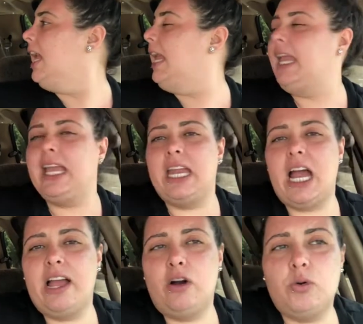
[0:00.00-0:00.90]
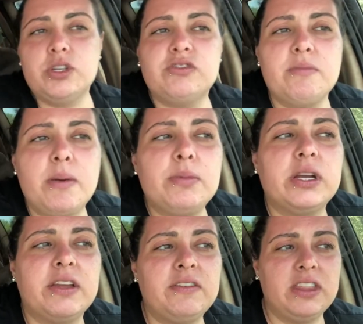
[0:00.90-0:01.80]
and I always remember
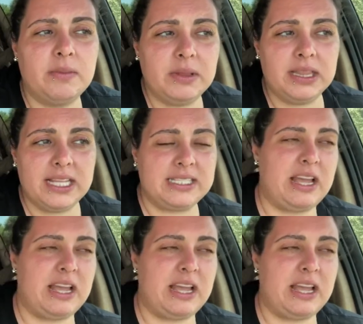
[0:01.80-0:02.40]
giving them a list.